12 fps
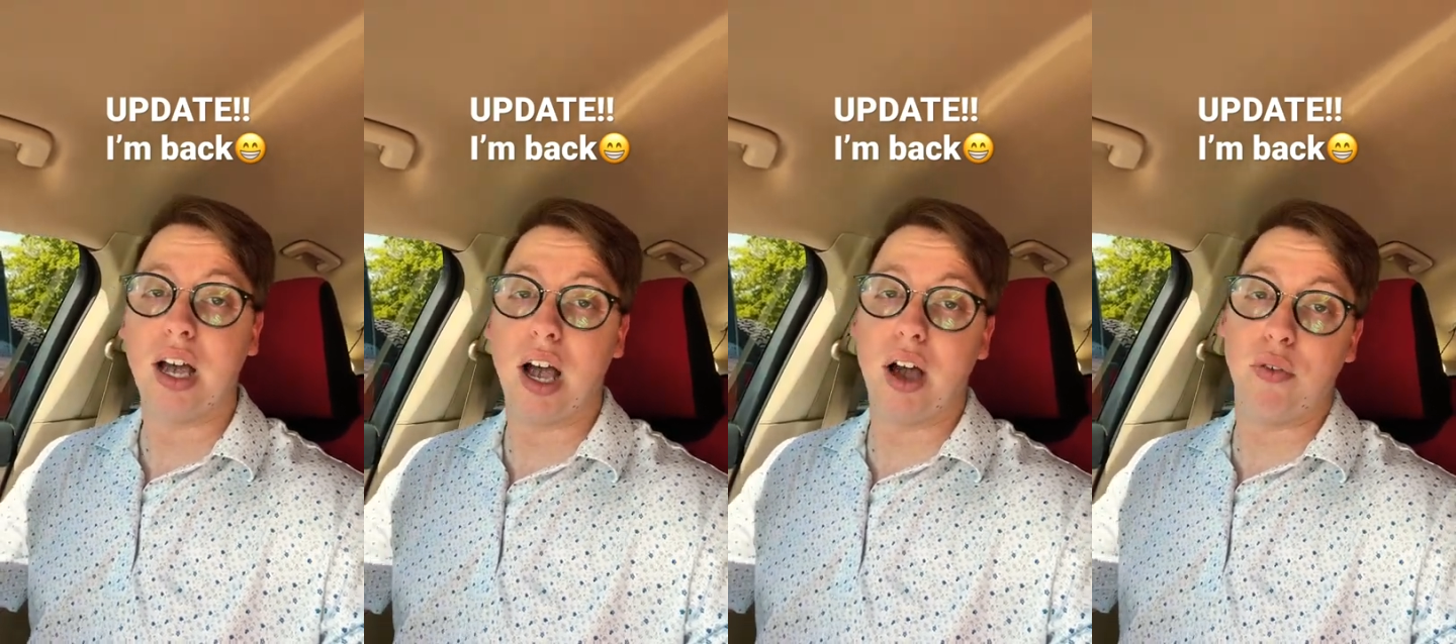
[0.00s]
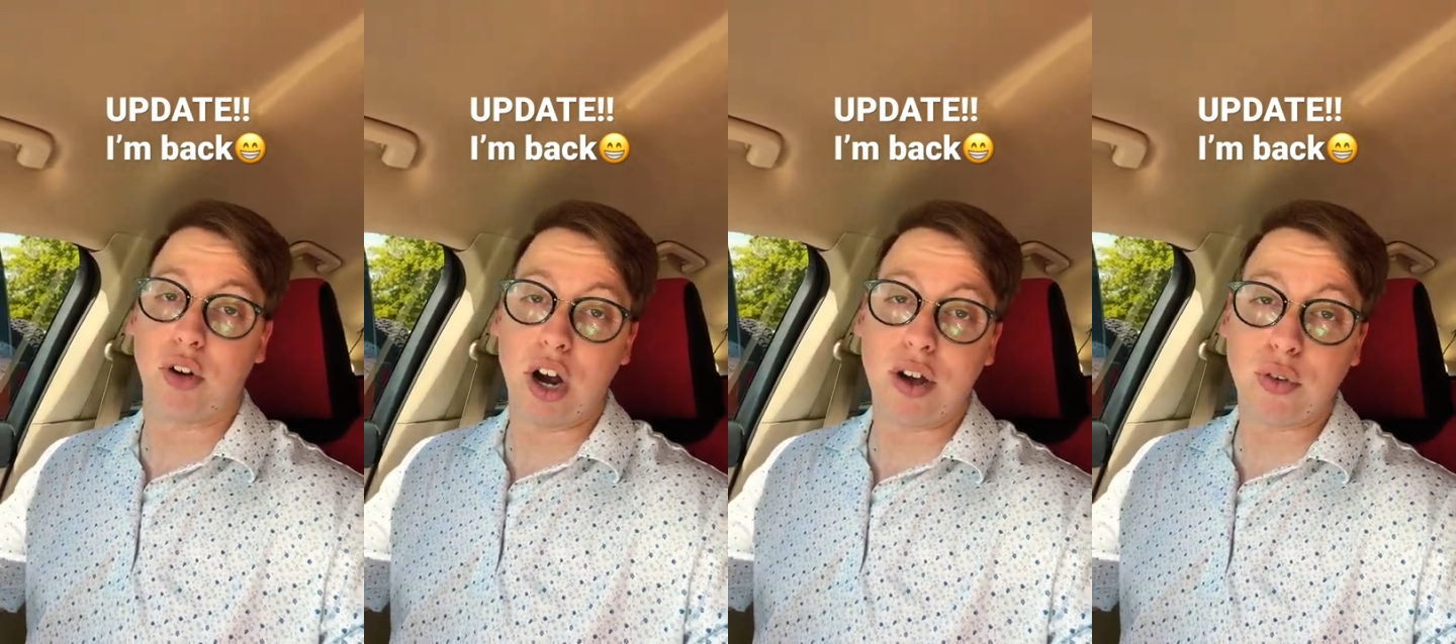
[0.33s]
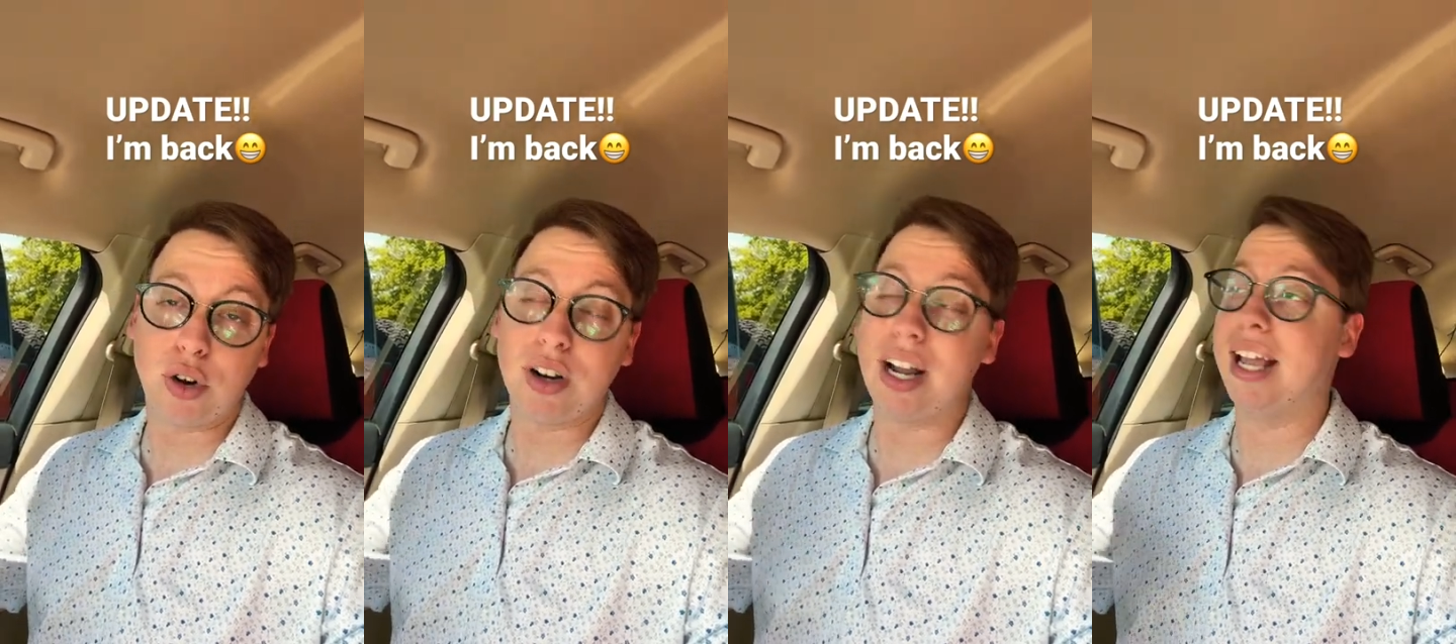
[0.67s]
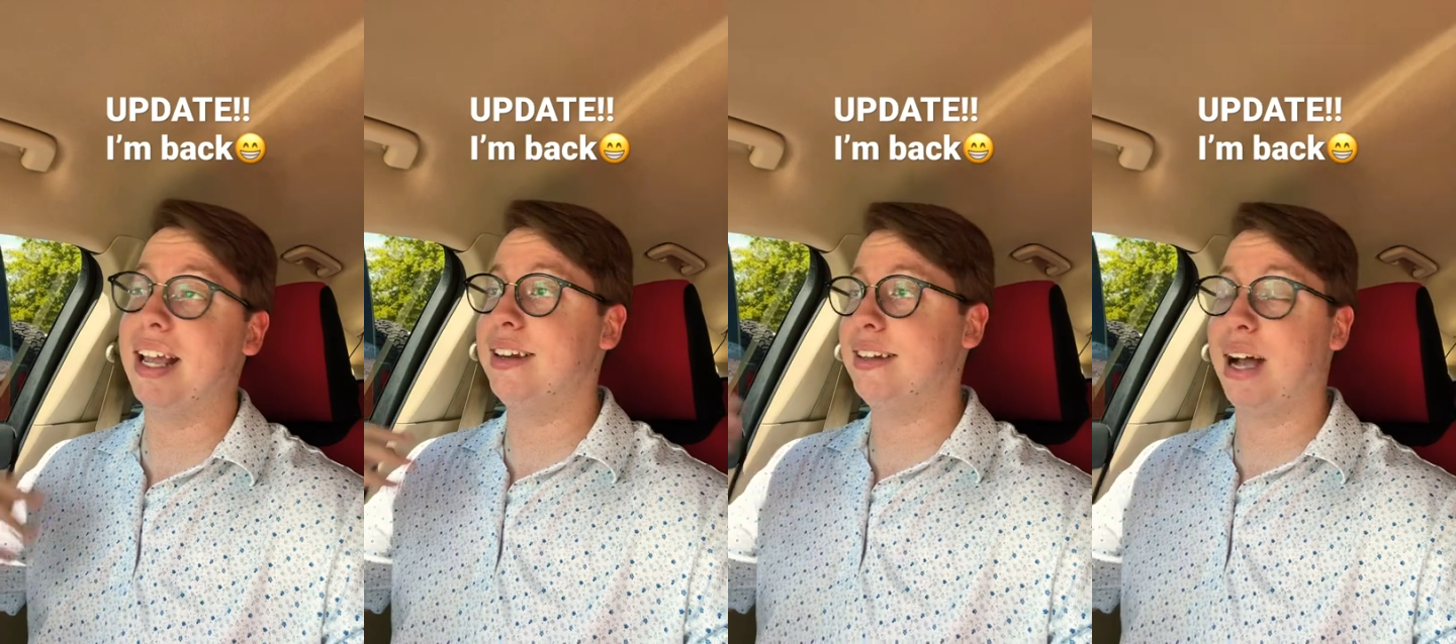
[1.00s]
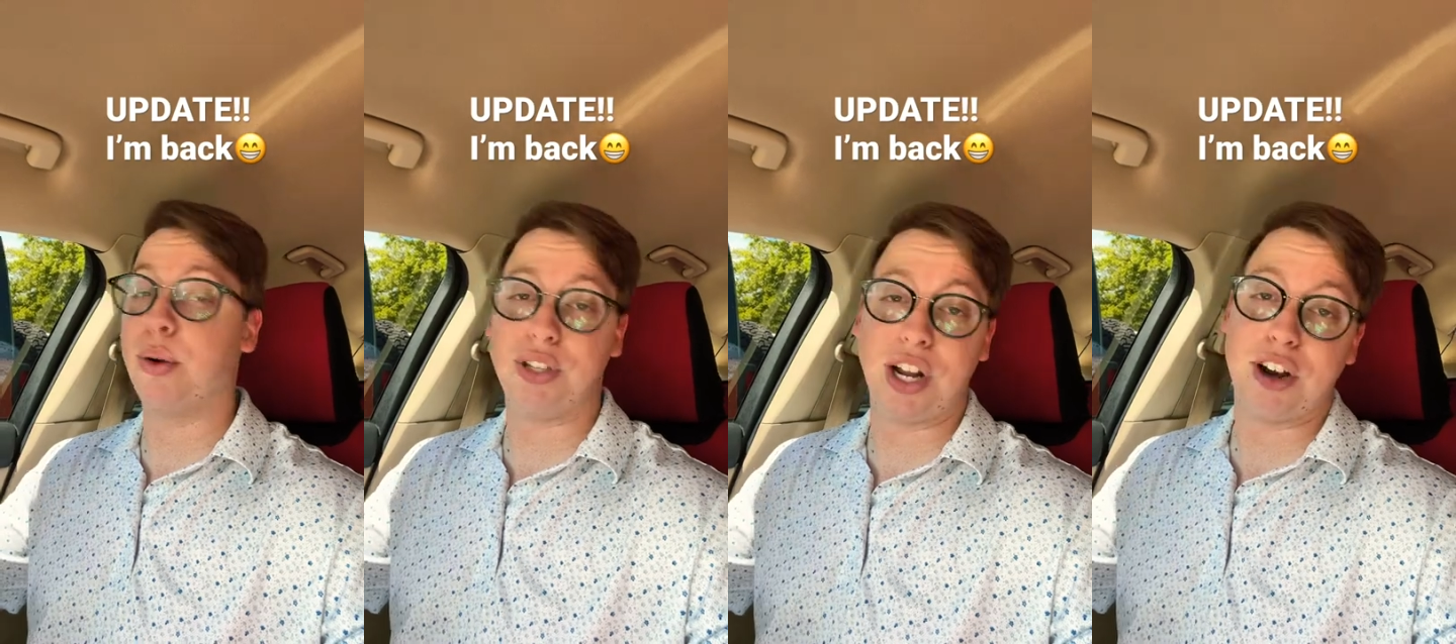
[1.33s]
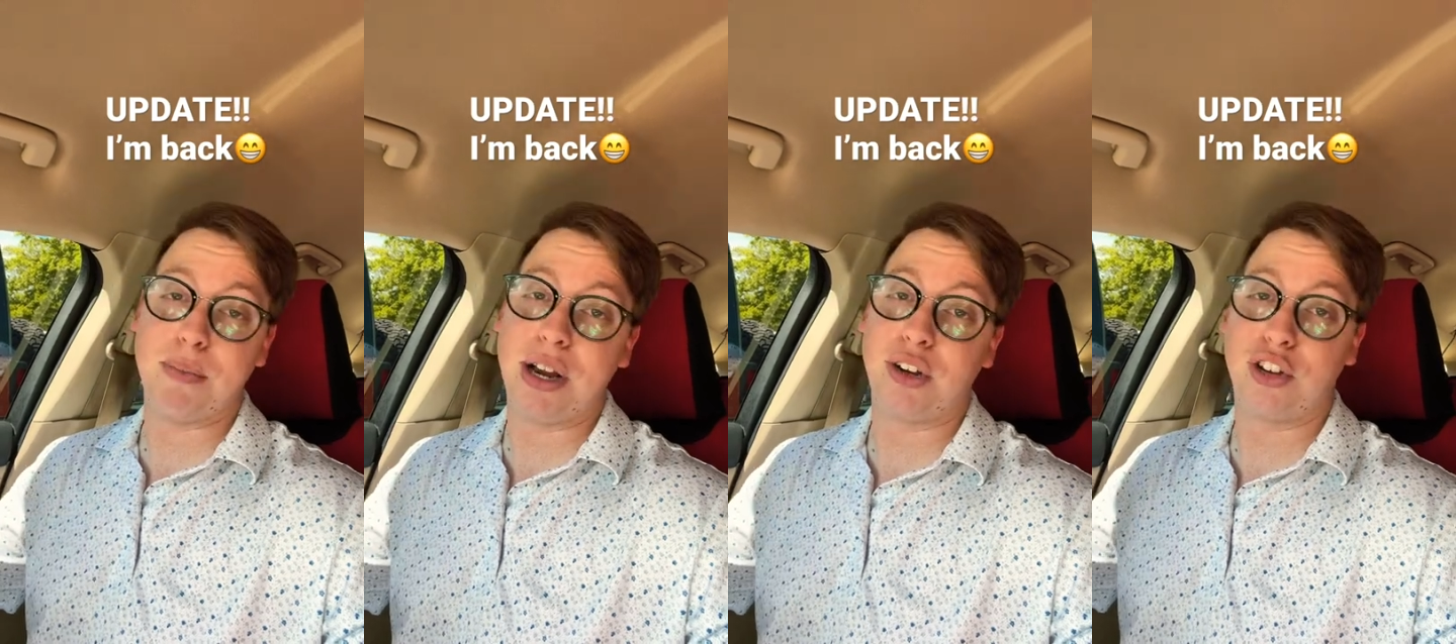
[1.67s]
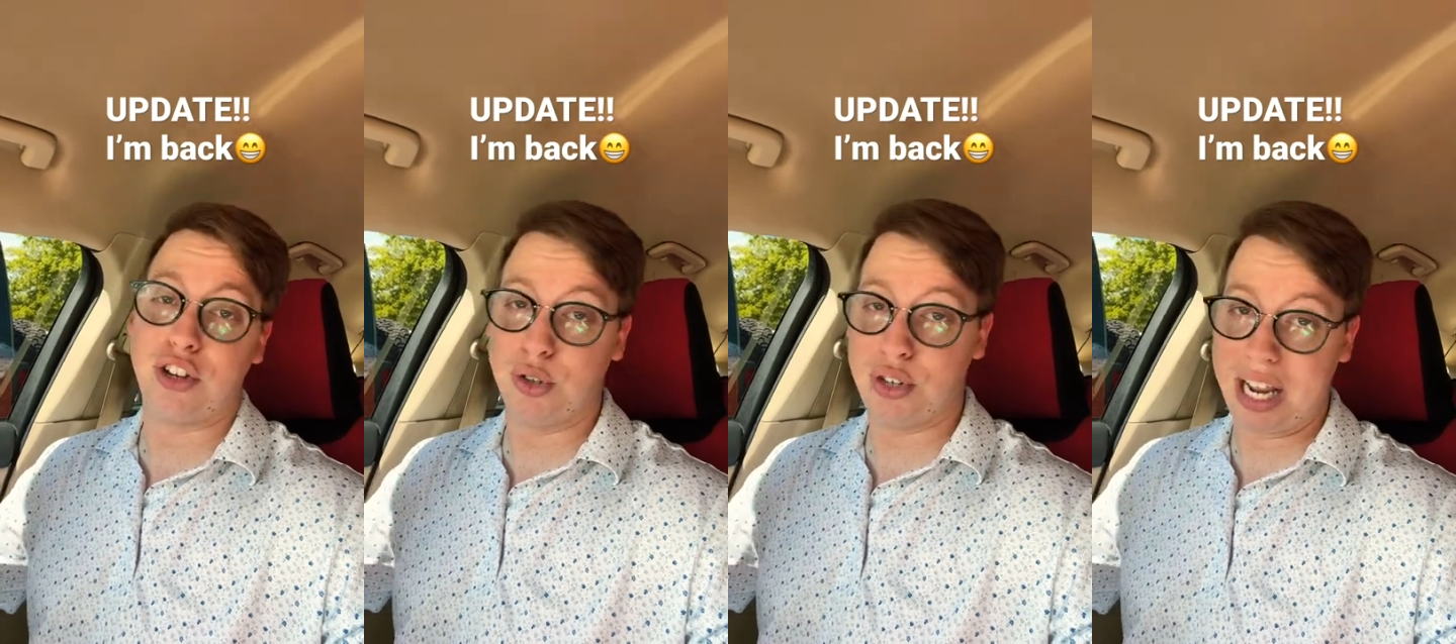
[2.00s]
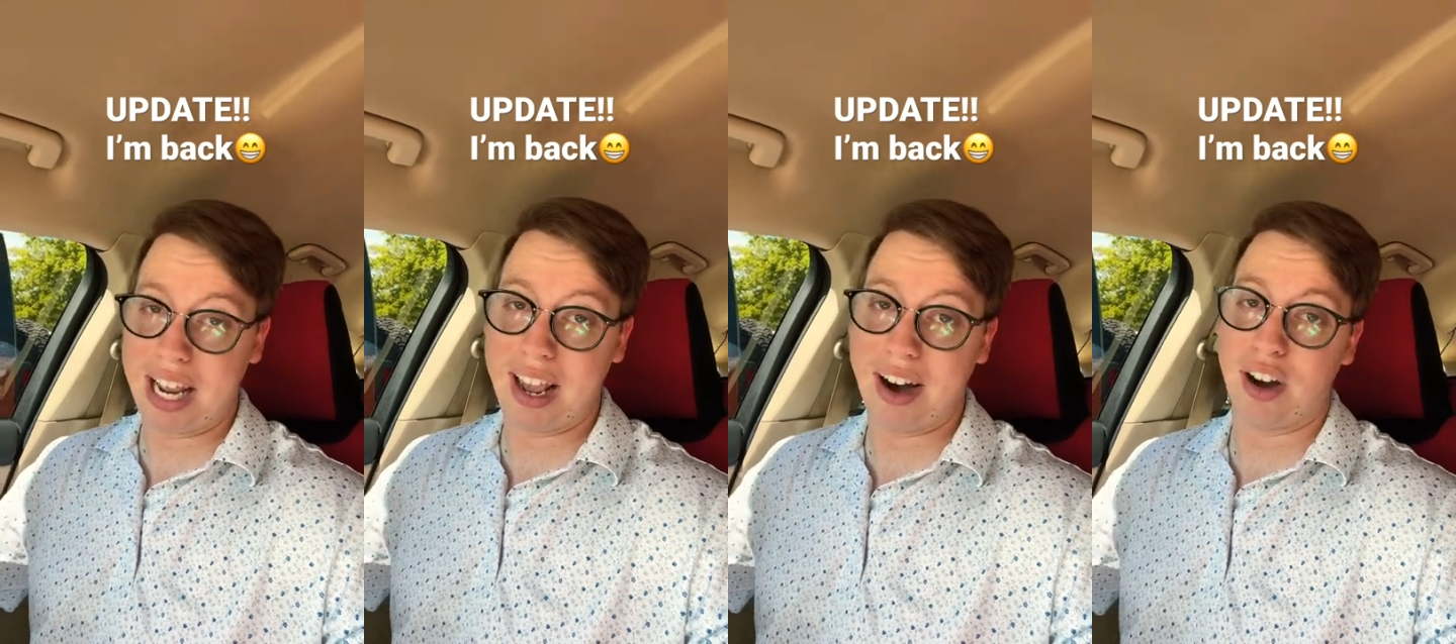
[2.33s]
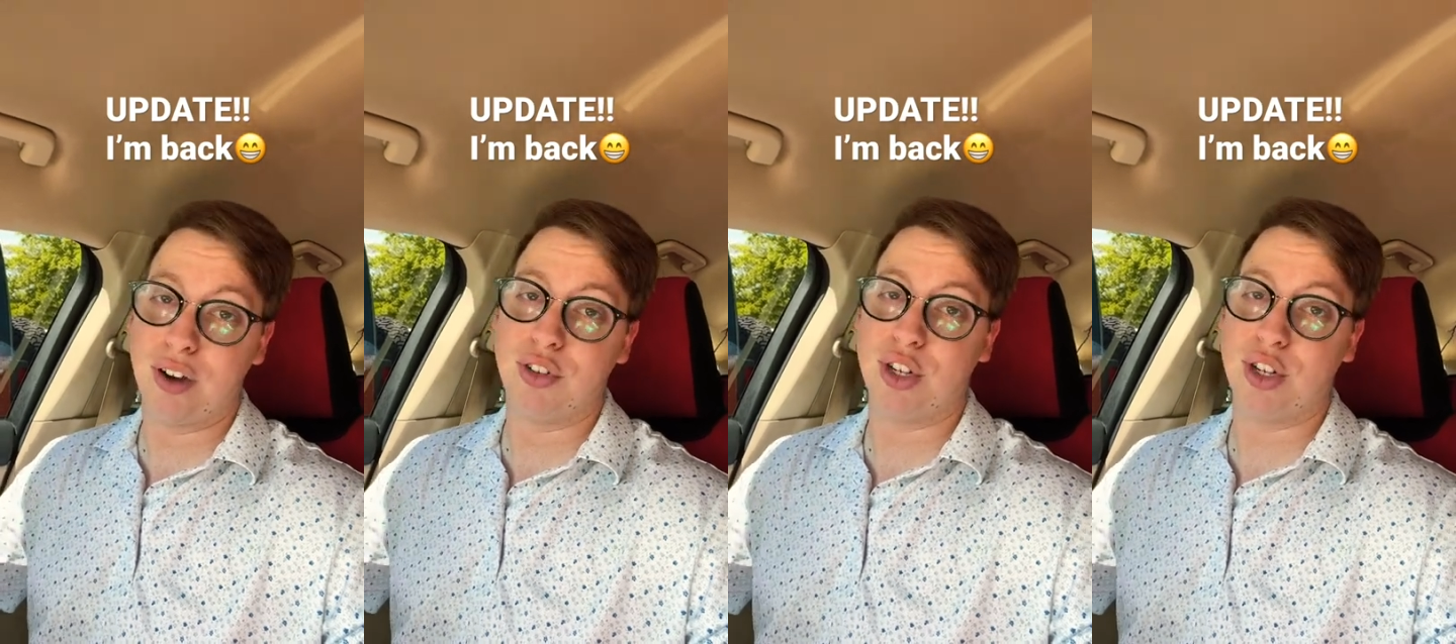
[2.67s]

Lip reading: recover, and I was there to make sure that she was taken care of.